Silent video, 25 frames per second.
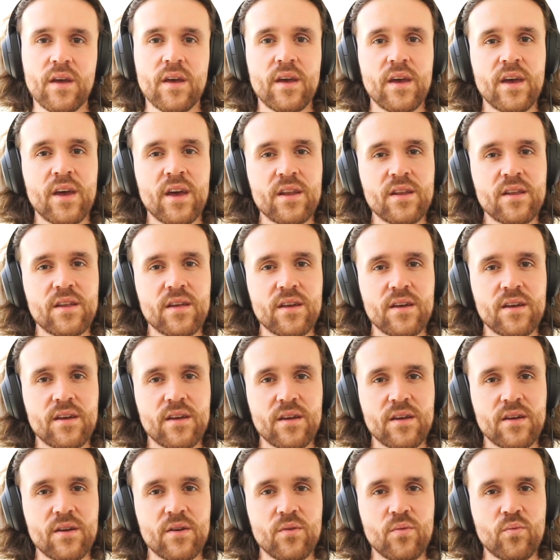And
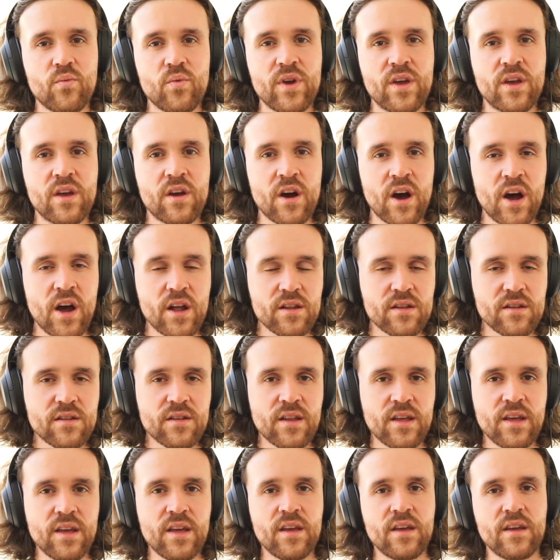we got
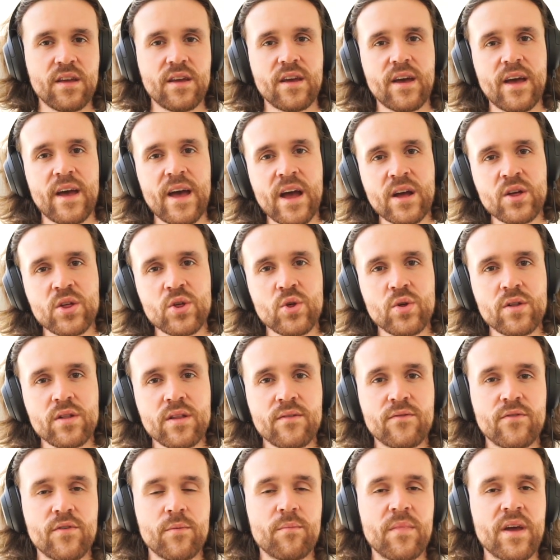the actual
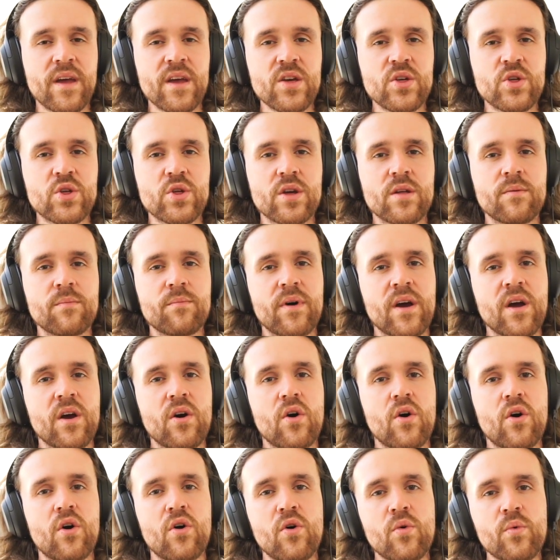information by
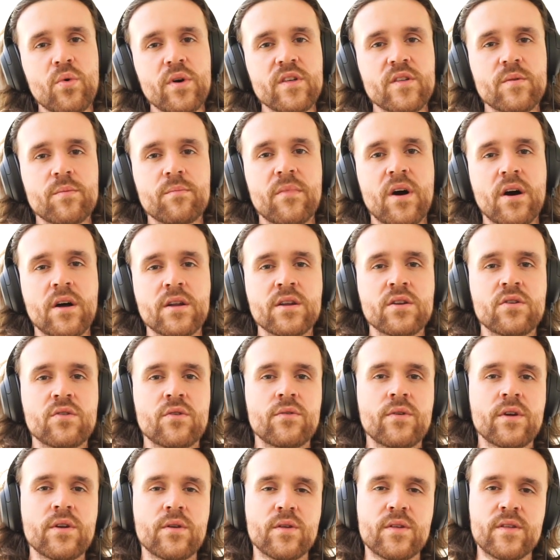always
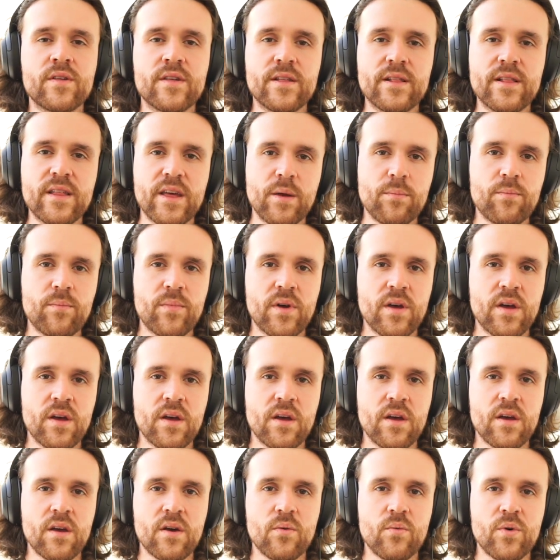monitoring the sleep
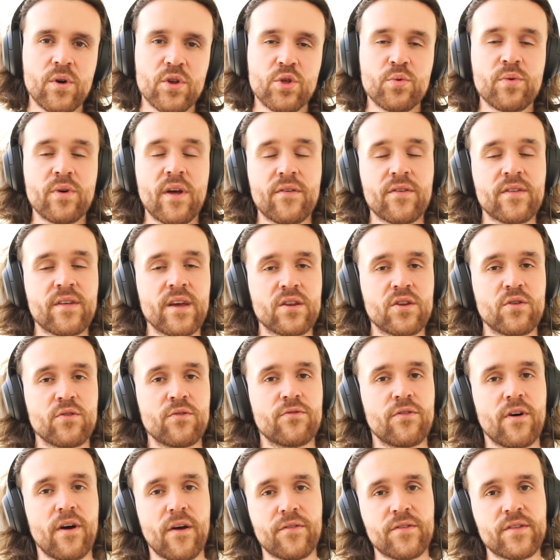which we have set to
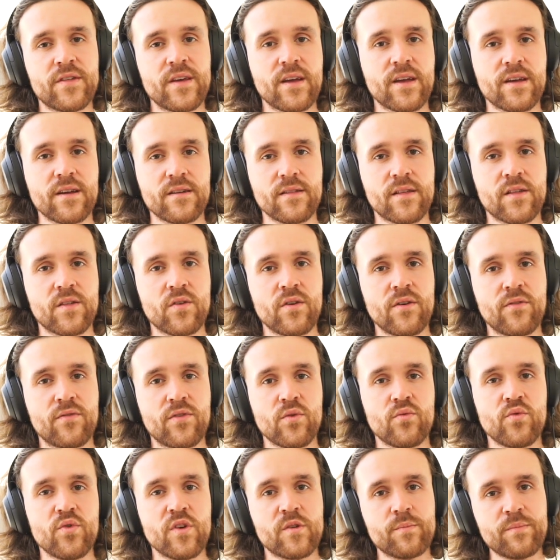5 seconds. So if the
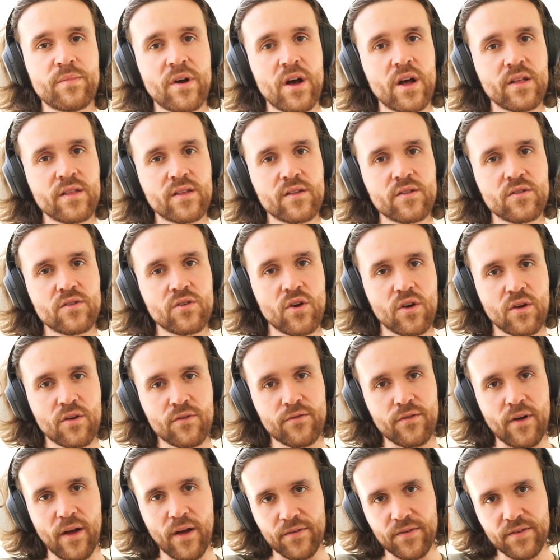response took
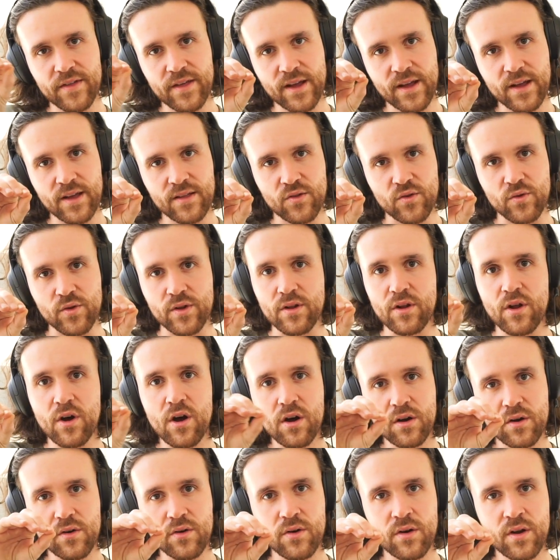5 seconds or
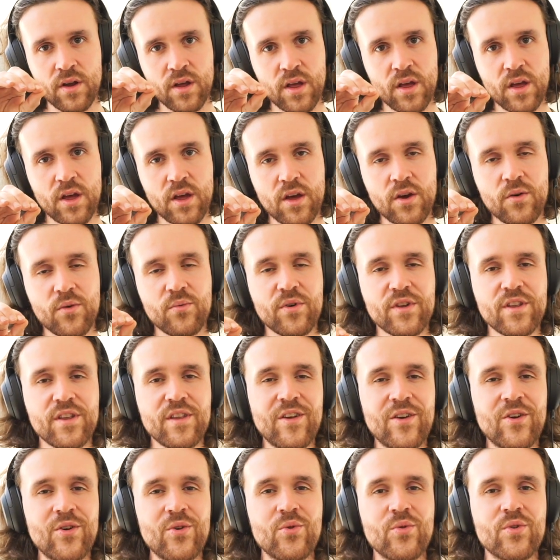longer, we
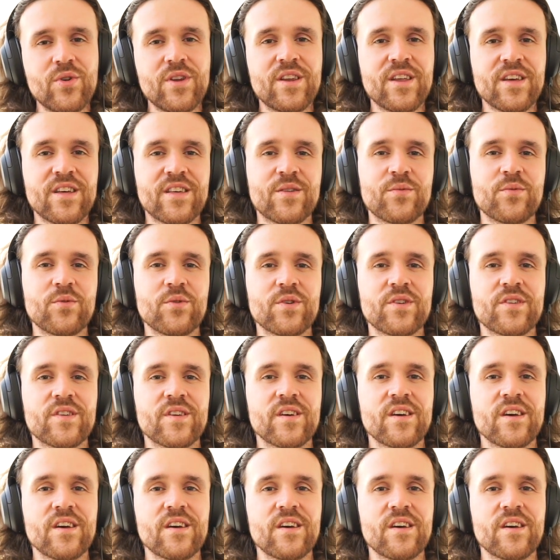knew this was